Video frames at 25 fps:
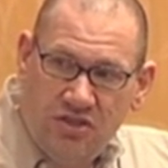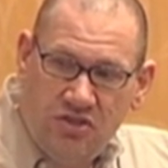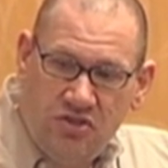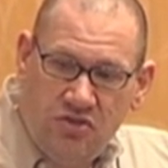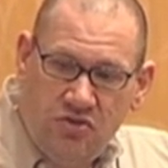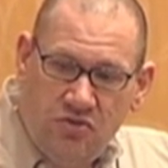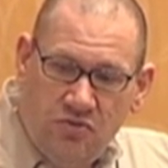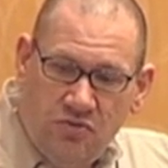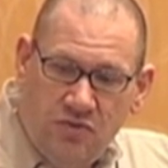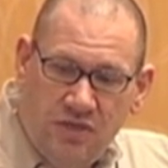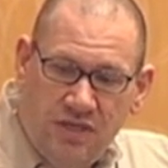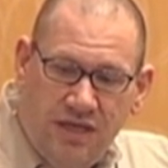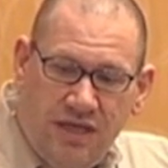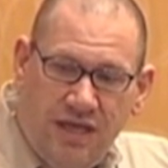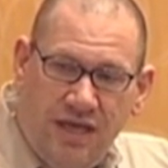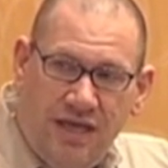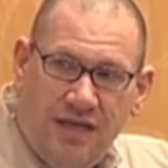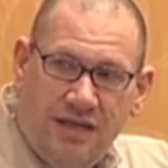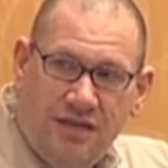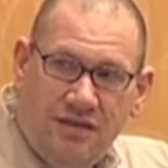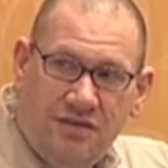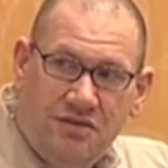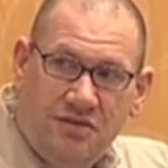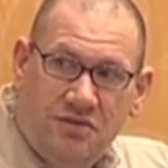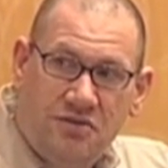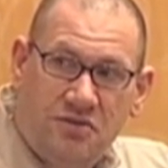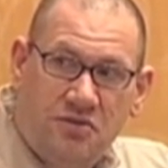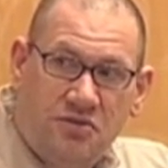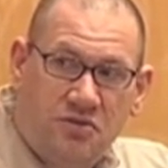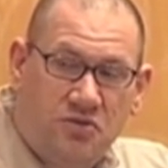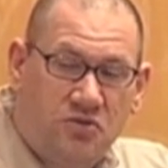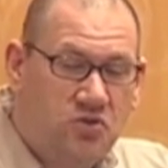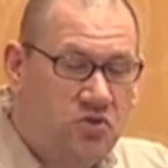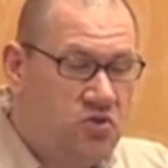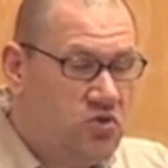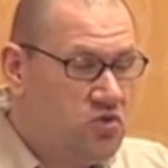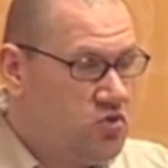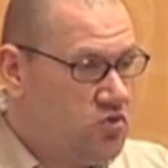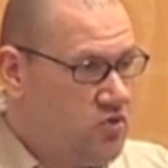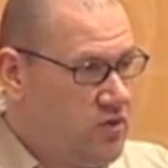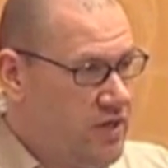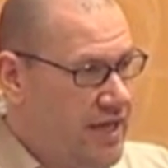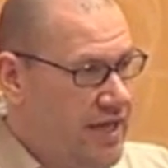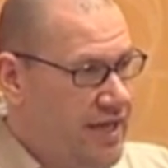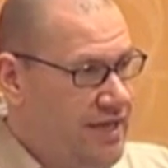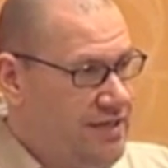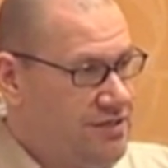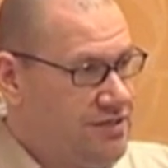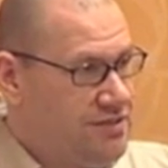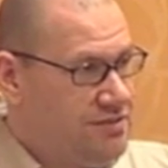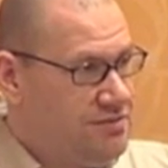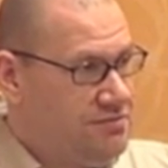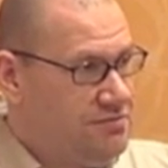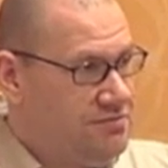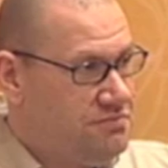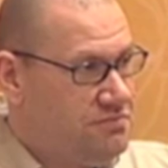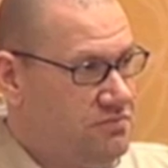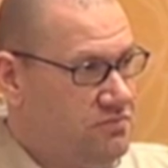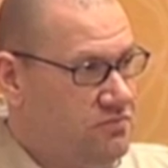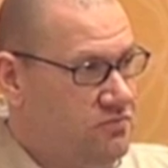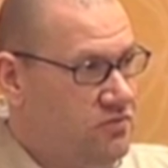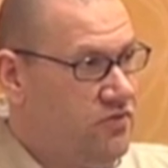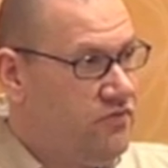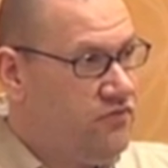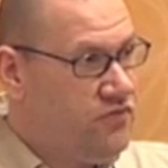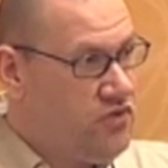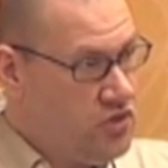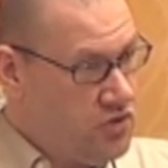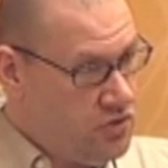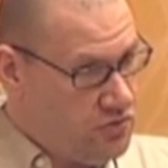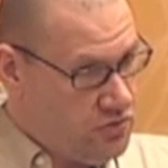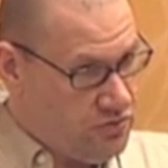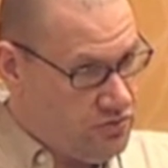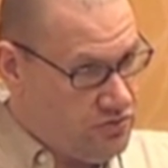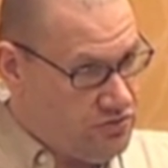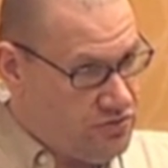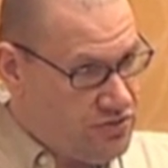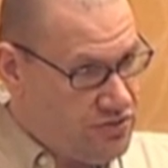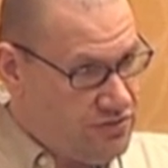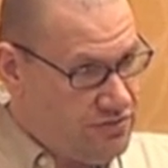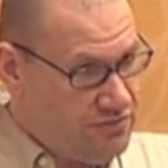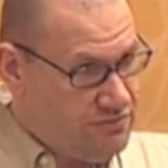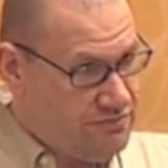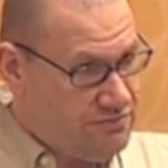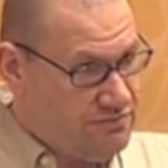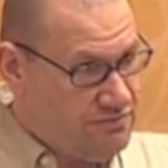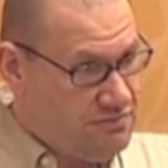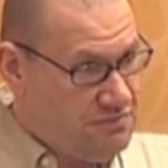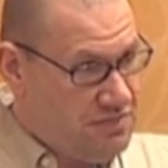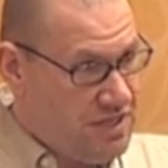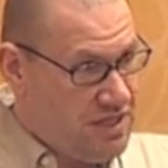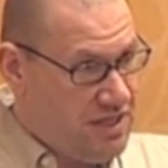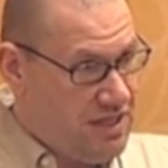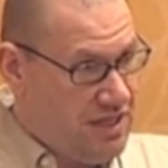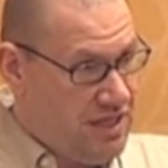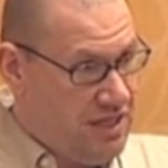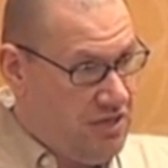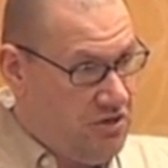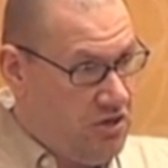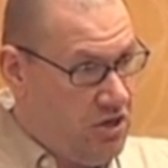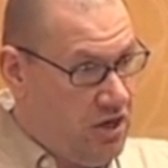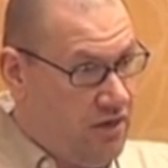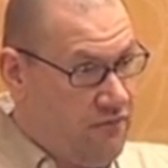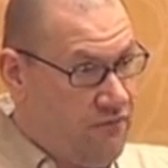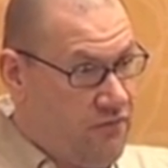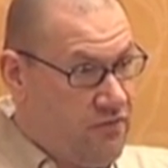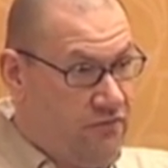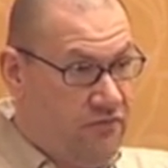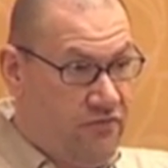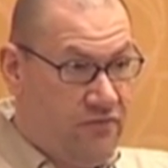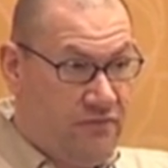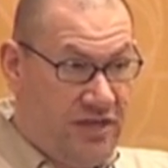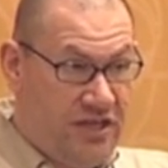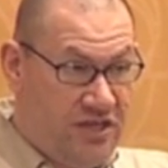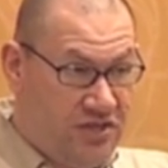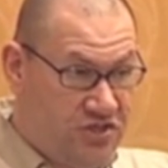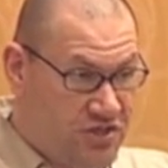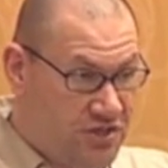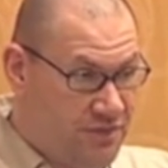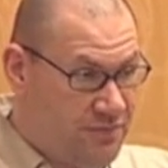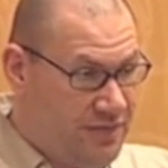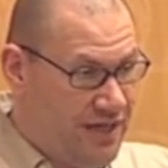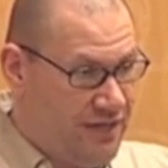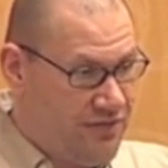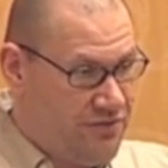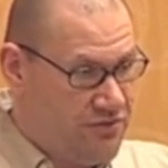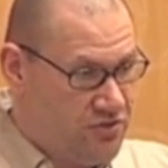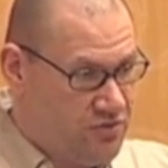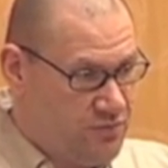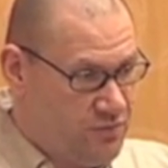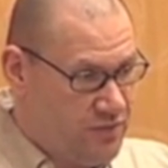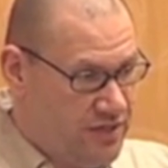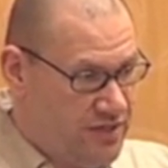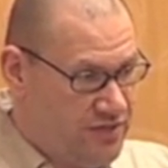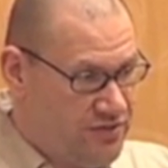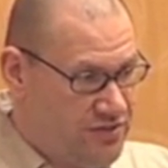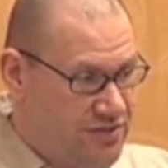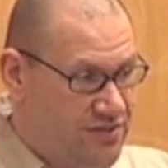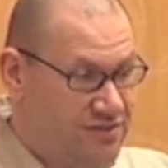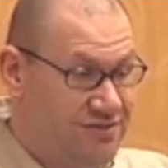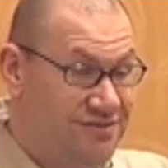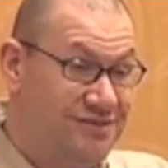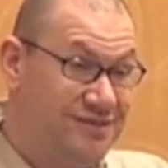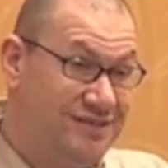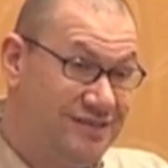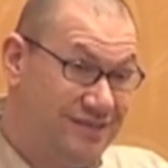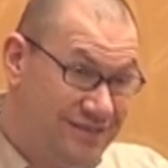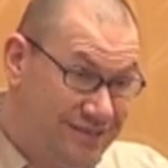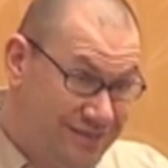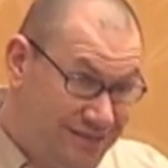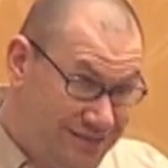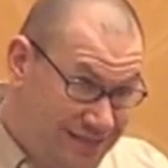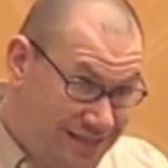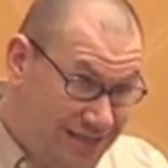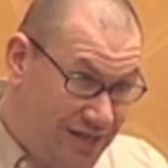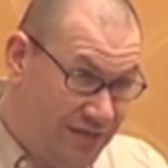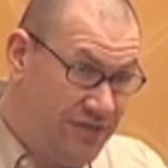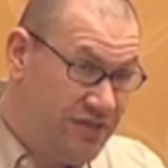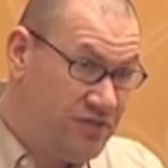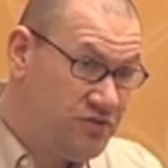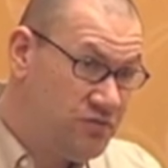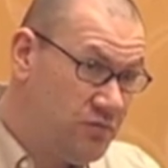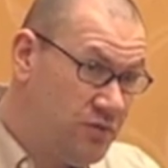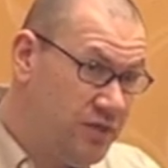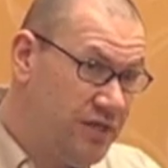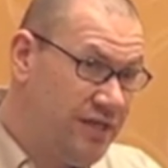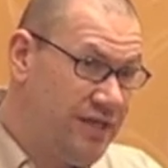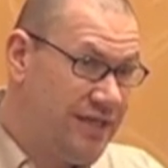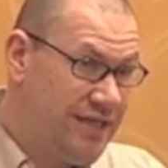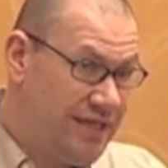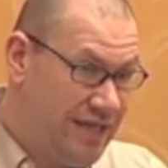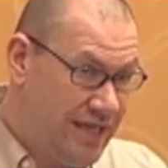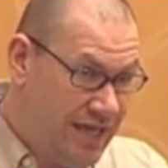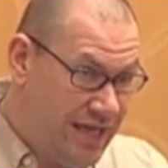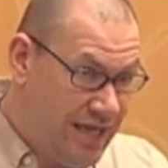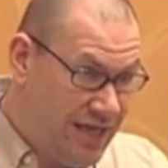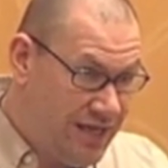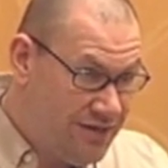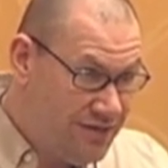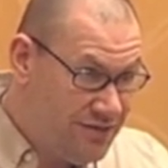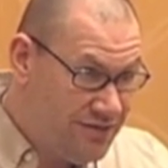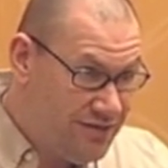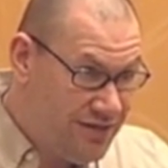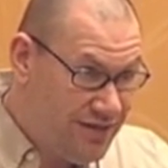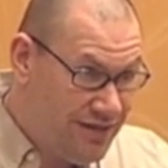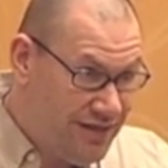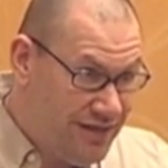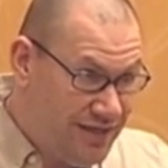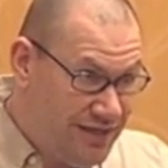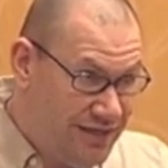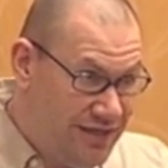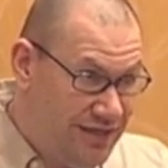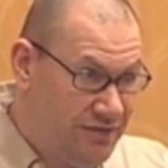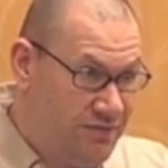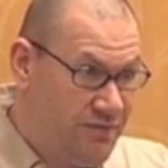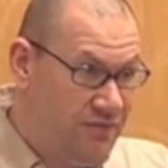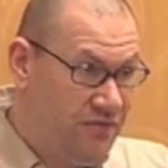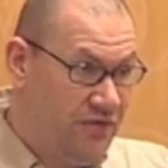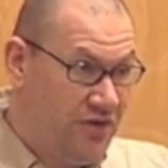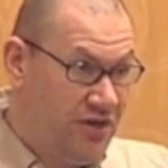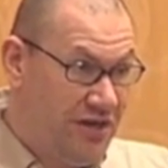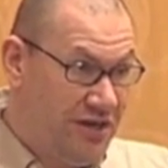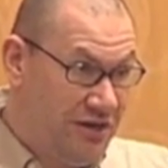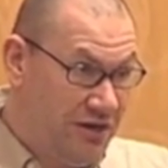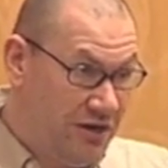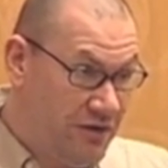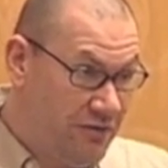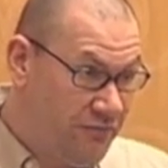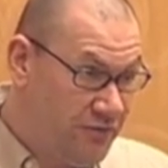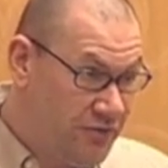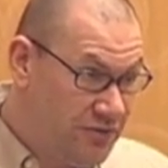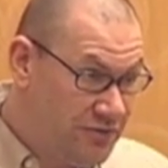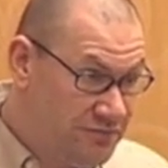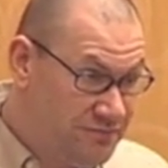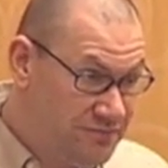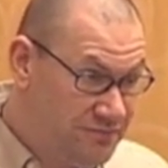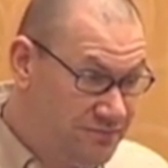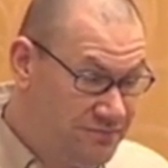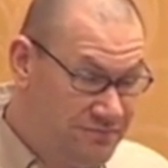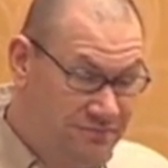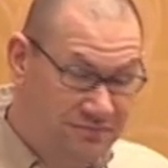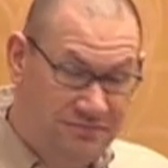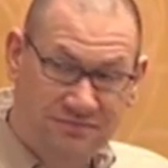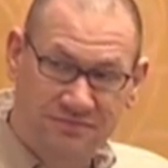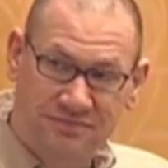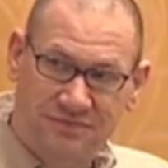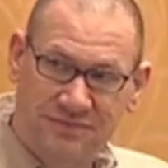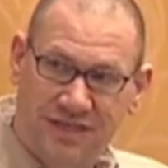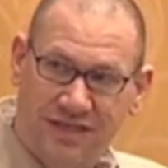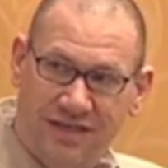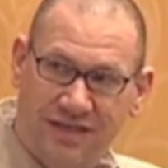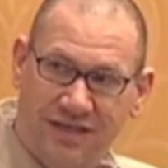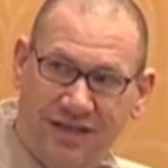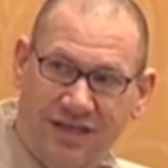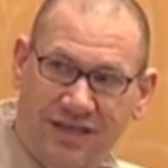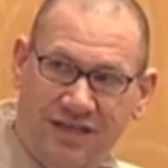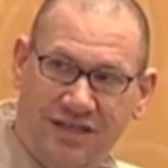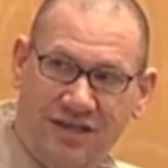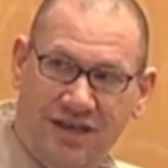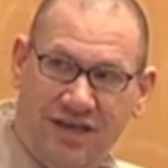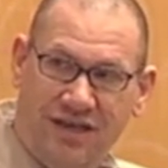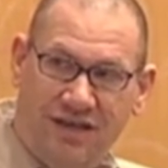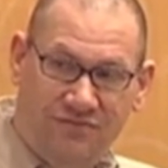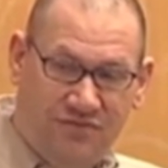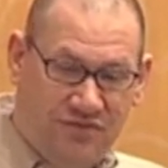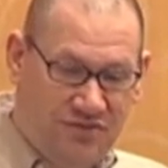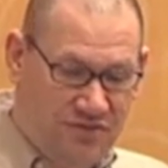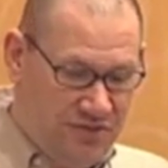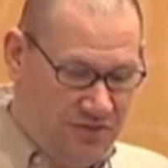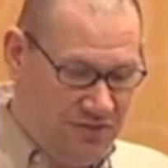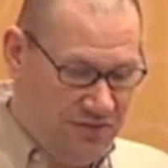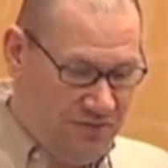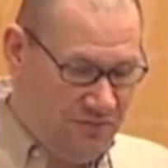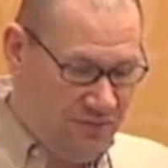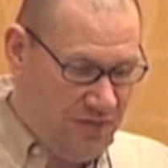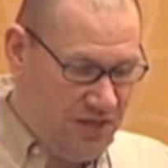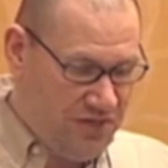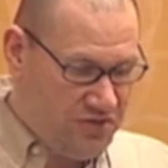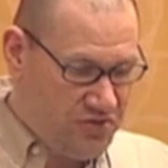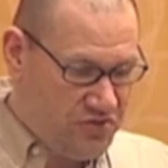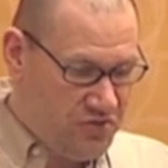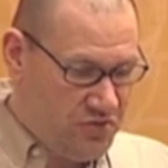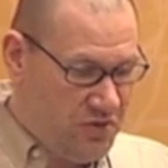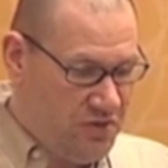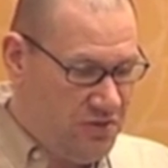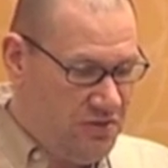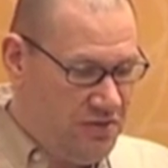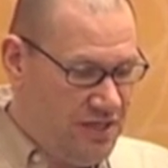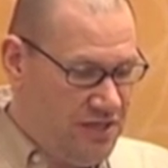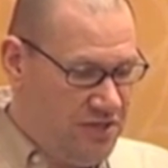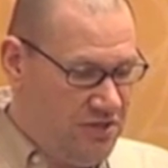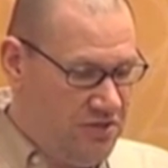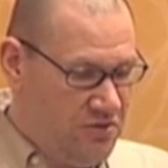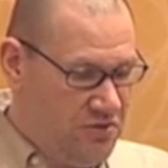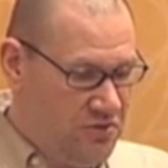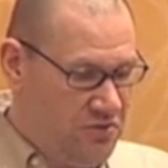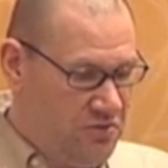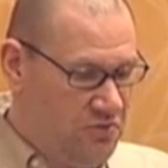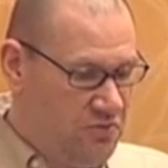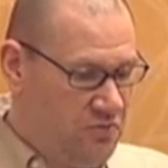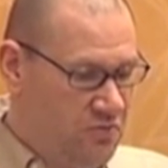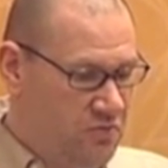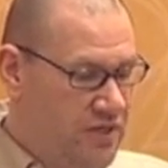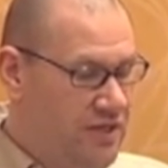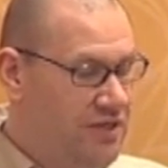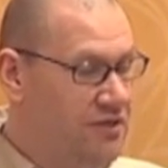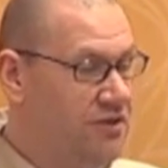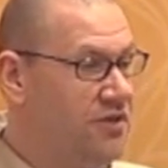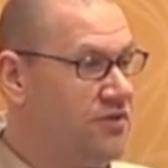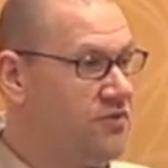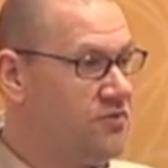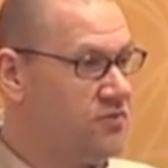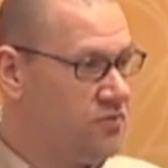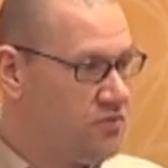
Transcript: you can create reviews and offer information about those places. Now this one again, you have to be very careful. You have to make sure that you read all the